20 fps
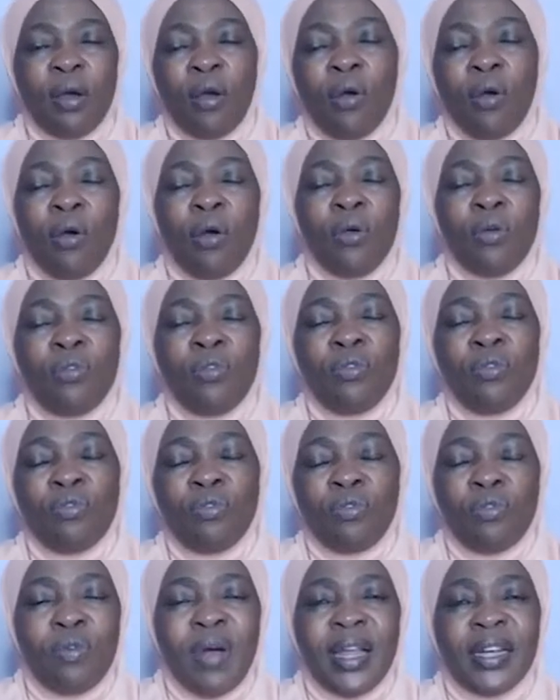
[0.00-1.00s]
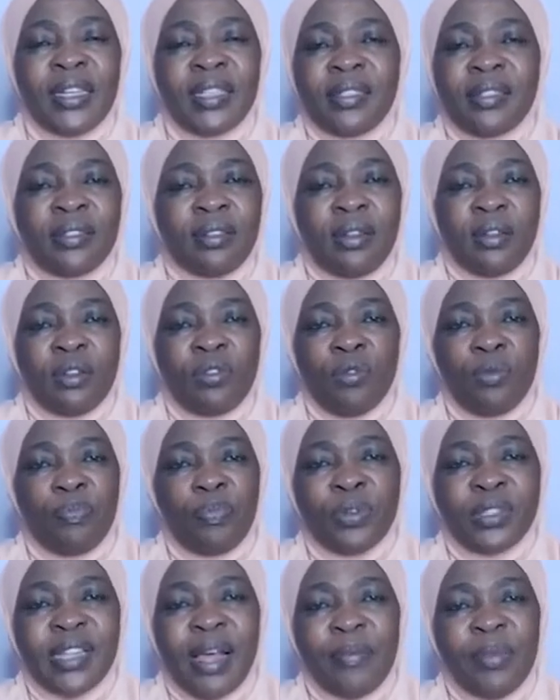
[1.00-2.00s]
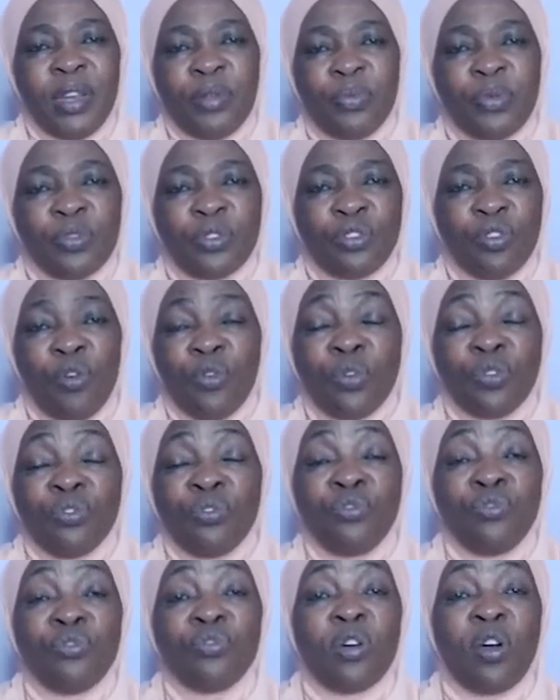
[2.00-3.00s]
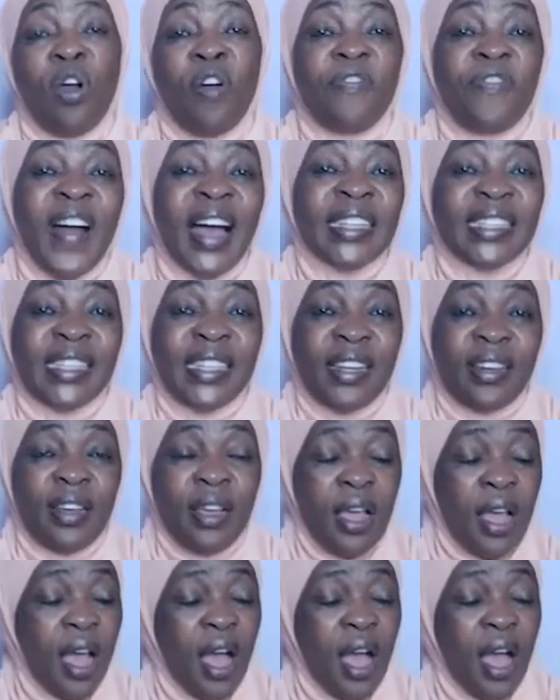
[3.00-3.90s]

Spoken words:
or you want to put some input, or could go faster?